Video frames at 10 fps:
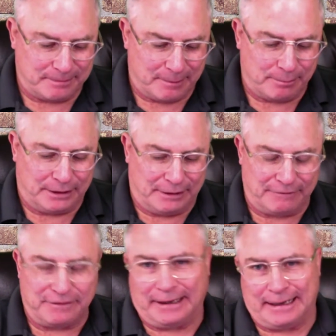put an
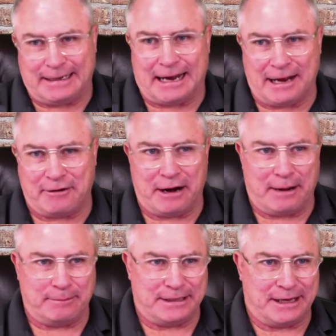affinity
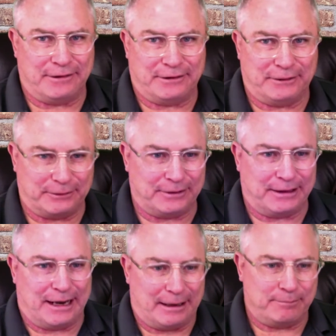diagram together in order to
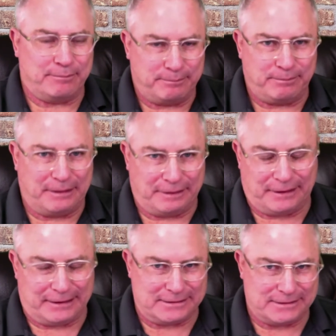kind of get
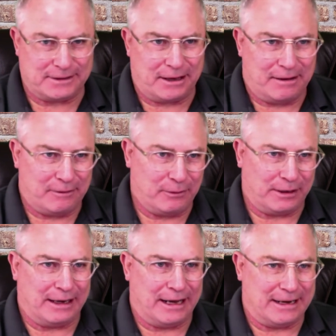things
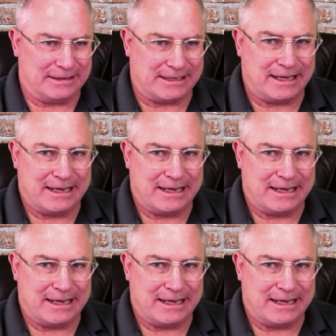organized.